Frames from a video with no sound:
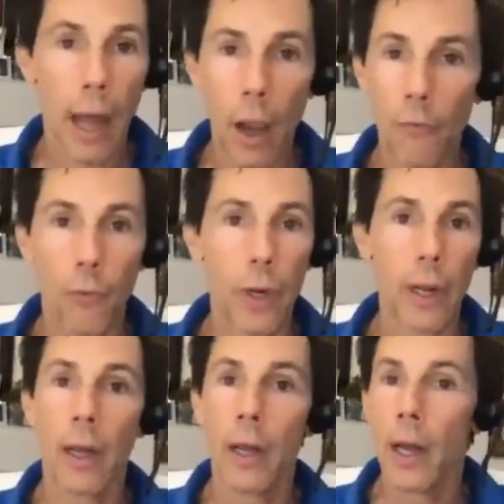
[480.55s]

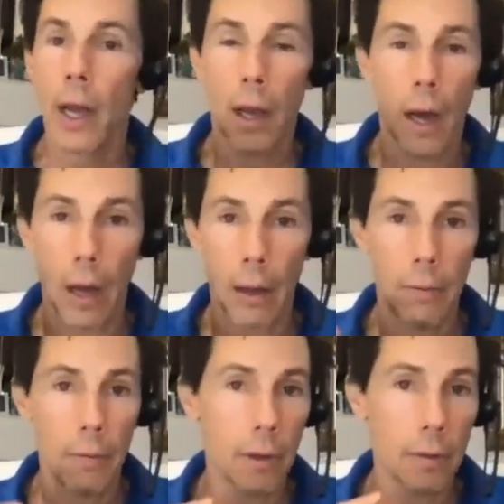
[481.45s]
California, uh,
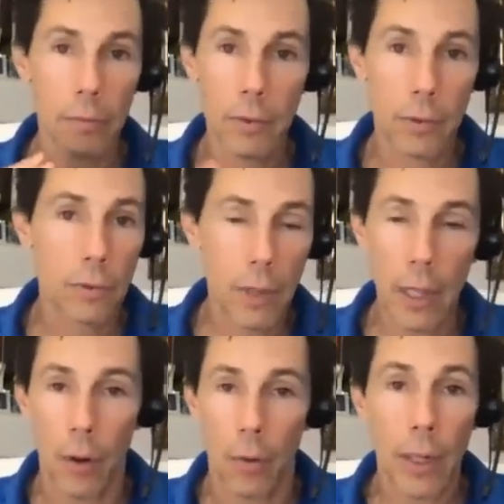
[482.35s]

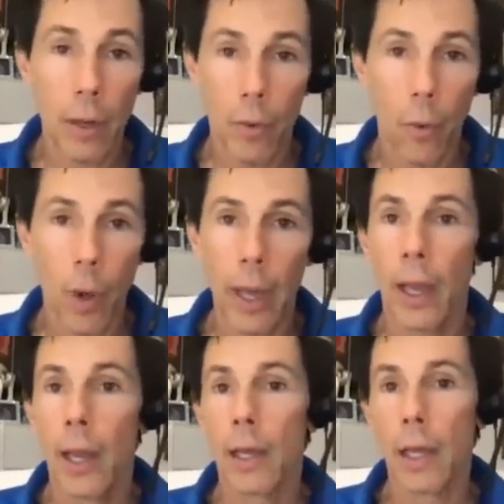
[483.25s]
you know, Illinois,
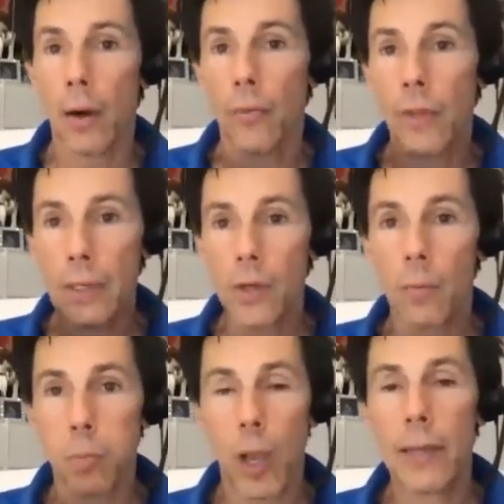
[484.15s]
you know, these are
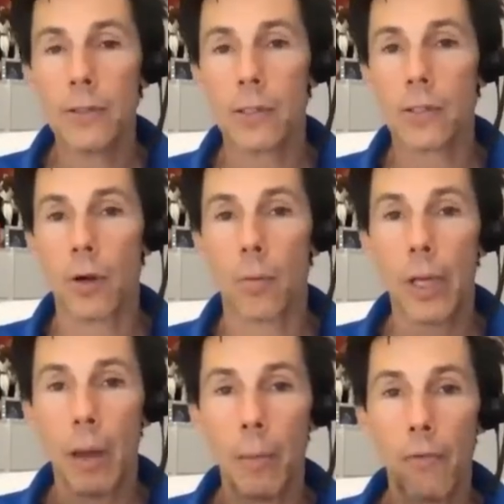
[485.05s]
places that are
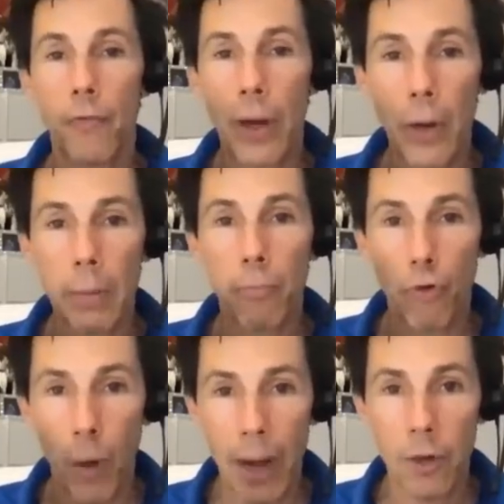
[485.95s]
becoming very
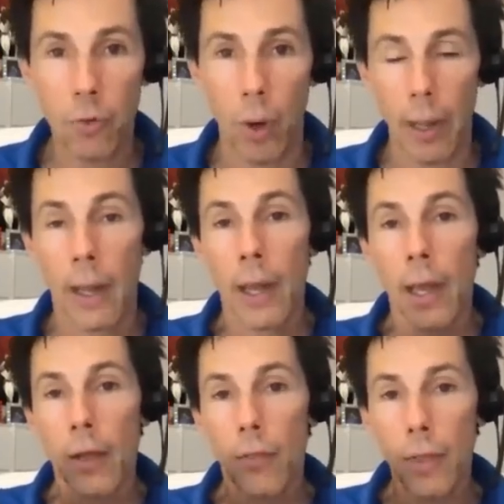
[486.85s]
predatory.
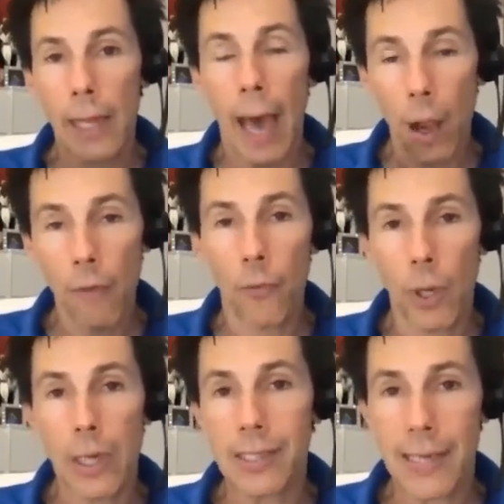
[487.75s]
The
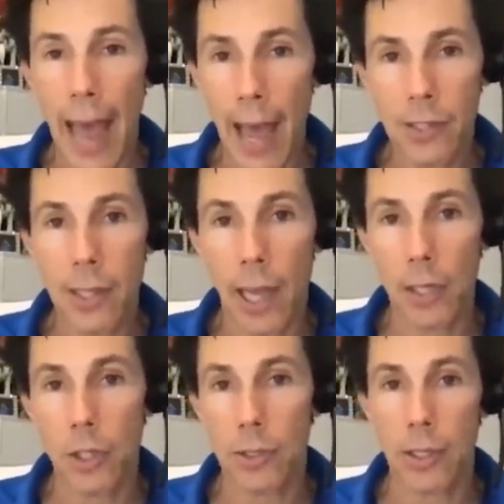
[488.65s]
California's taxing
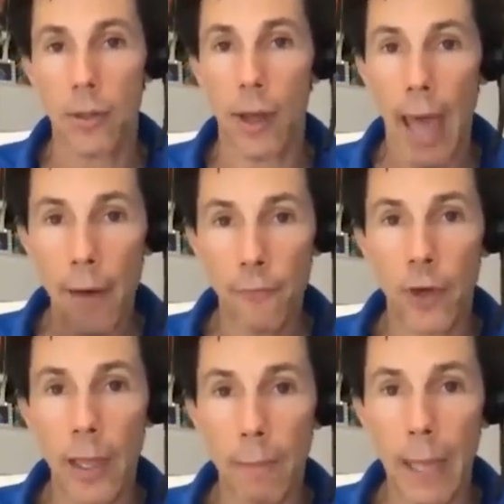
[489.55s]
agency, the
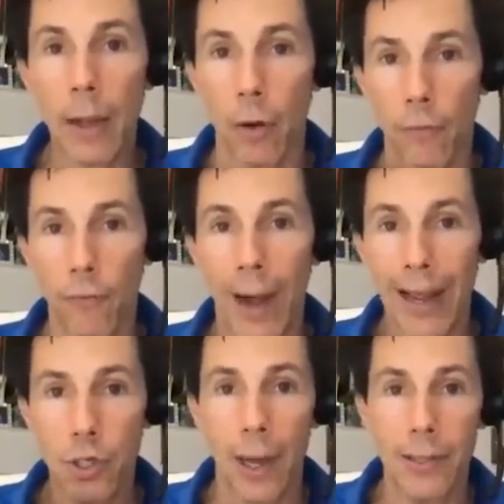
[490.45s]
FTB or
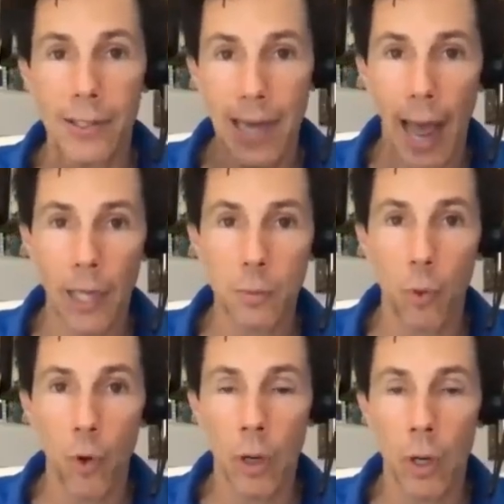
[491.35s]
Franchise Tax
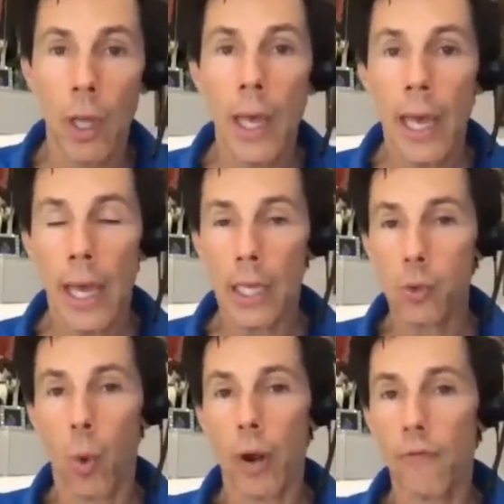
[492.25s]
Board, is
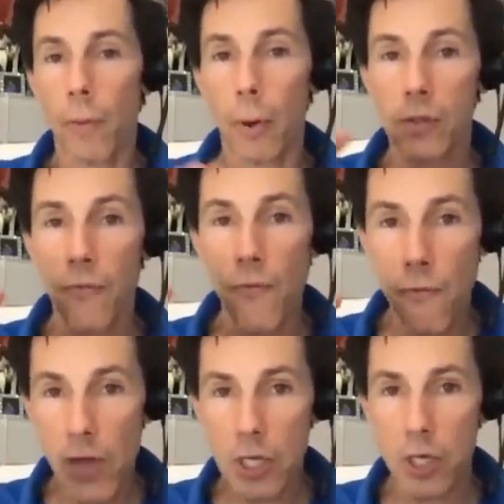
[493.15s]
one of the most
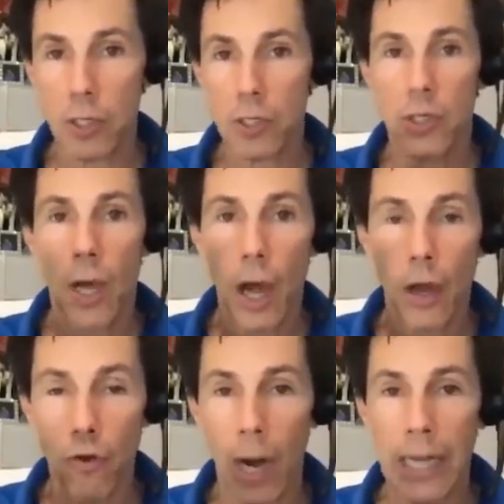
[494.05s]
vicious,
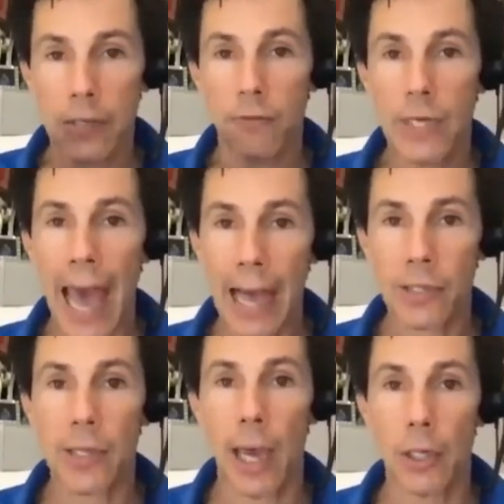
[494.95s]
aggressive
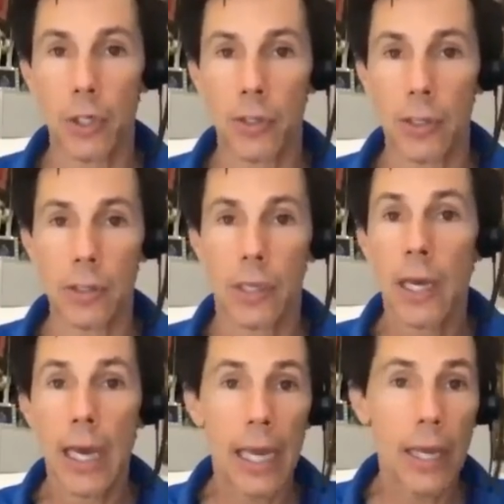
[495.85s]
taxing agencies
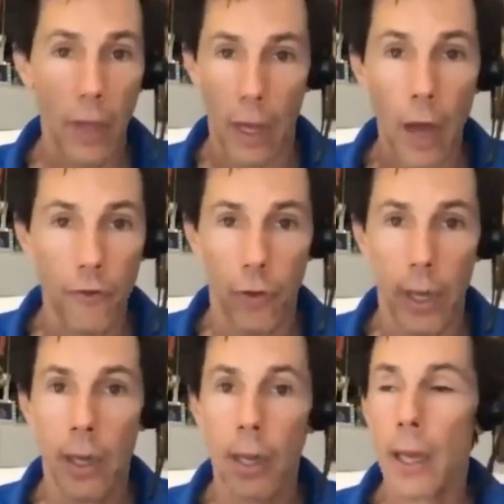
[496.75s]
in the
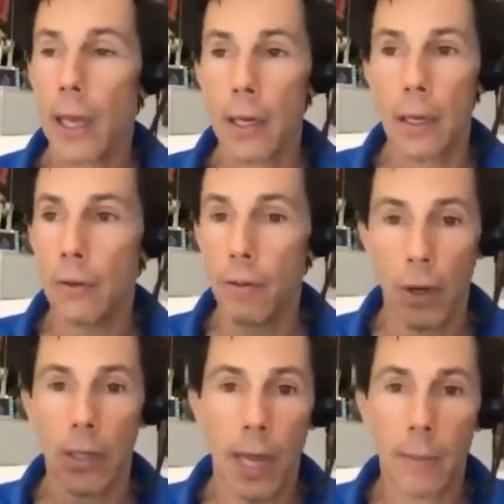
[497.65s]
country. It,
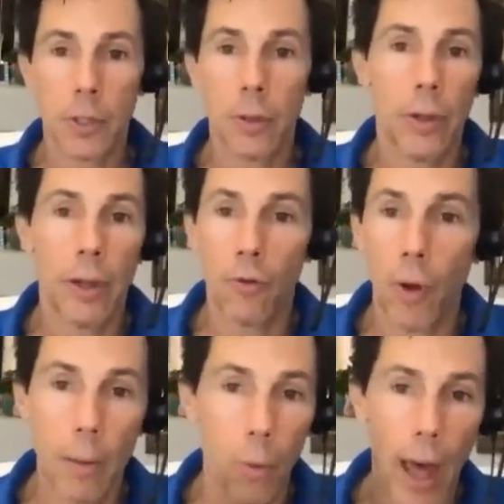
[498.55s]
it's absolutely
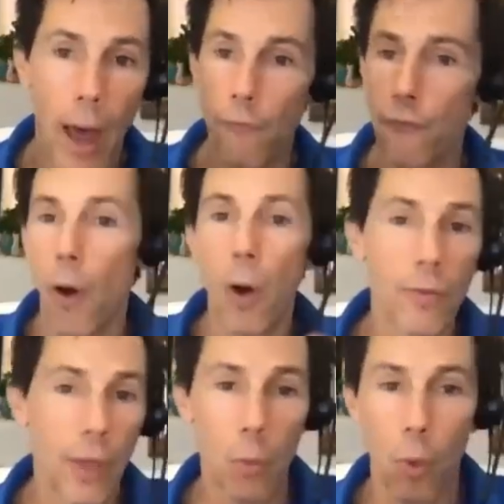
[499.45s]
incredible how far
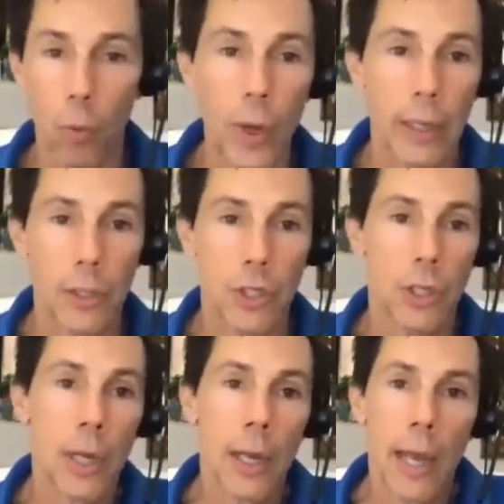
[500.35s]
they will reach
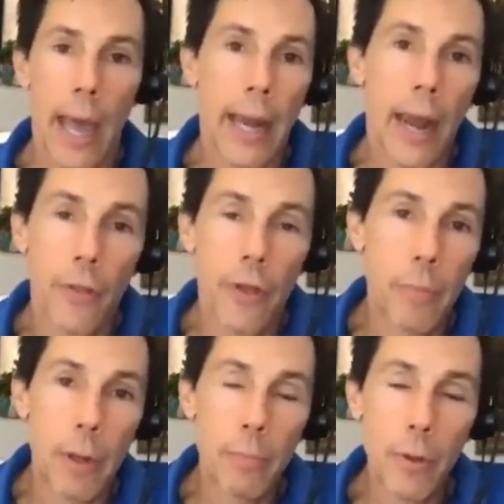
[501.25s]
and how they've
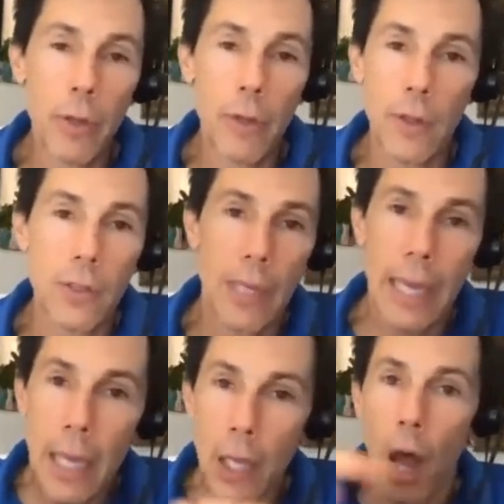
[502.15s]
been building this
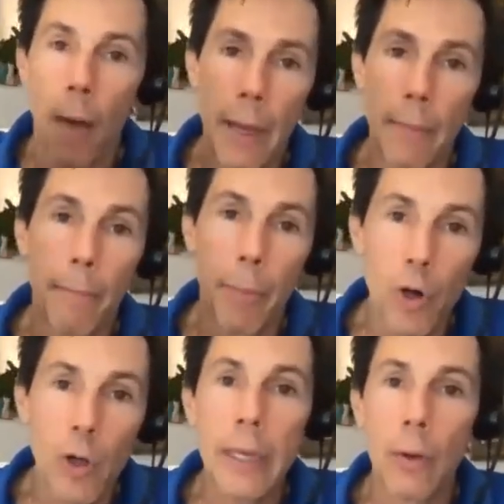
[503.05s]
economic
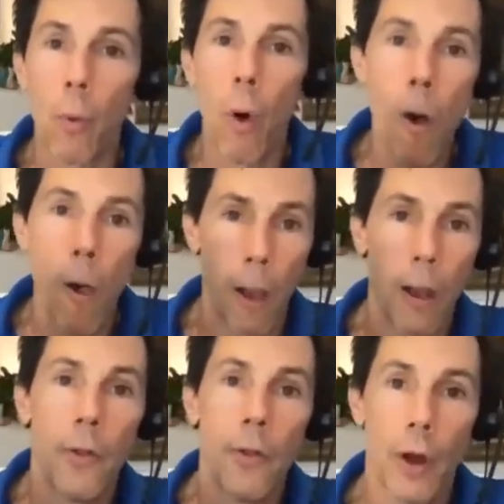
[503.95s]
Berlin wall
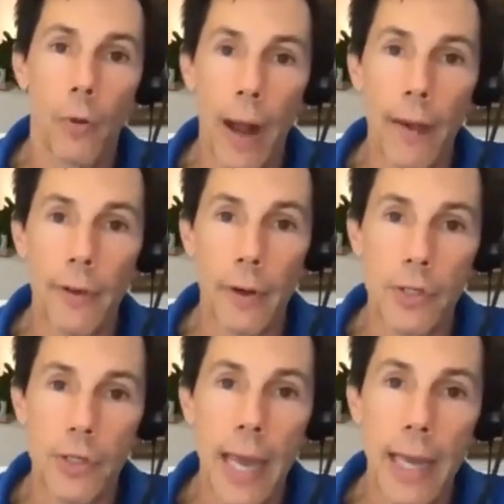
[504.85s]
around yeah. their
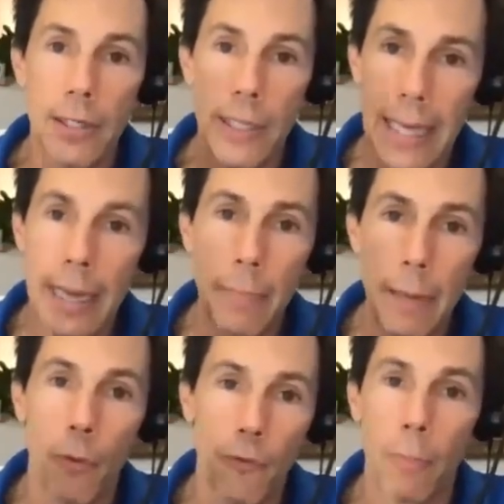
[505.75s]
state to keep
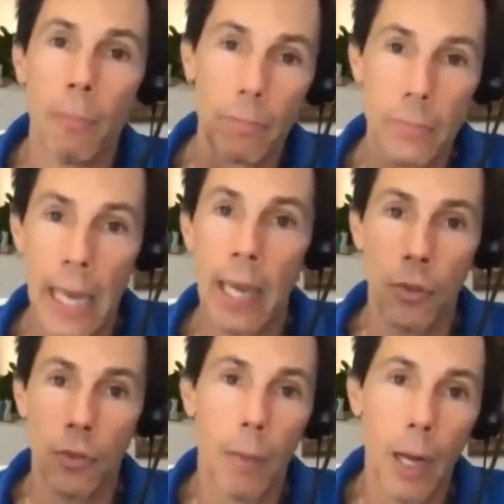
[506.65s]
people from taking
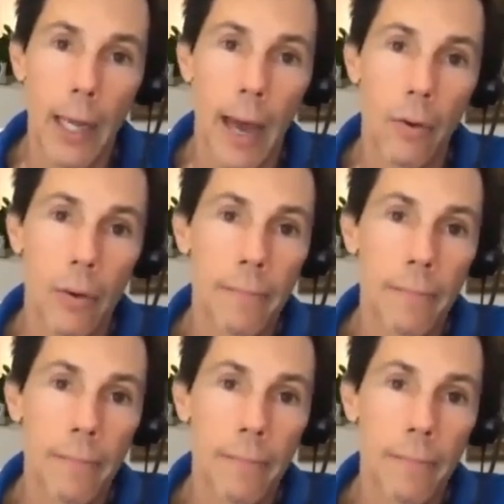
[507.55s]
their money out.